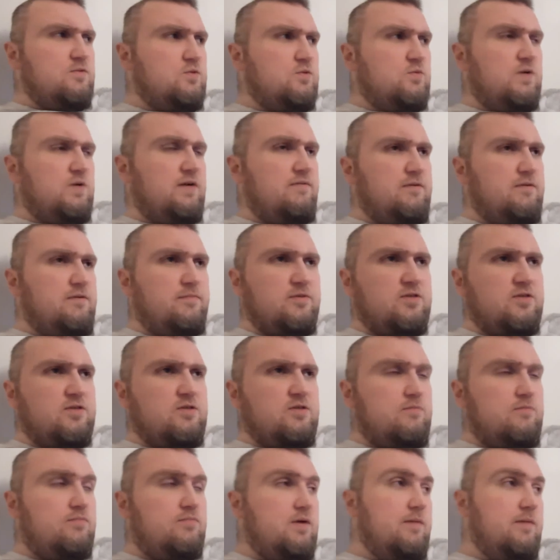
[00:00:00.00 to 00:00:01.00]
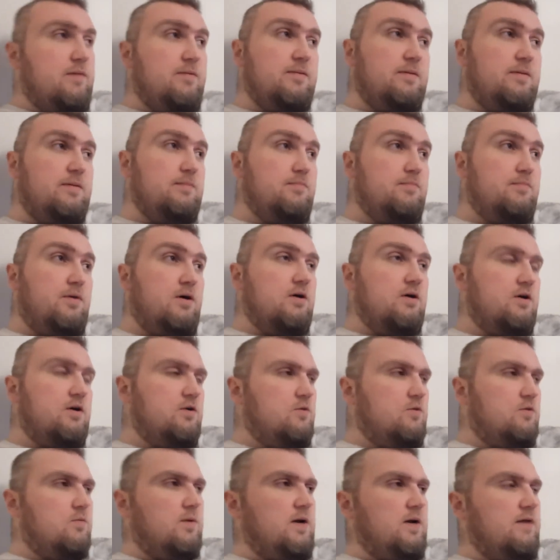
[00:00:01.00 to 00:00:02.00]
whatever persona probably Buck
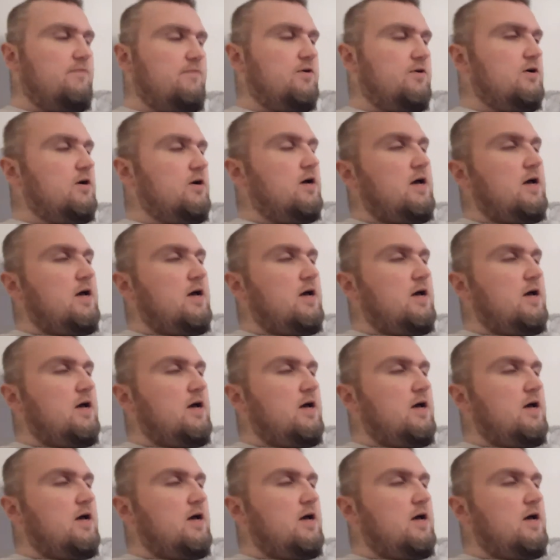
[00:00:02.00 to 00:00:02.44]
or whatever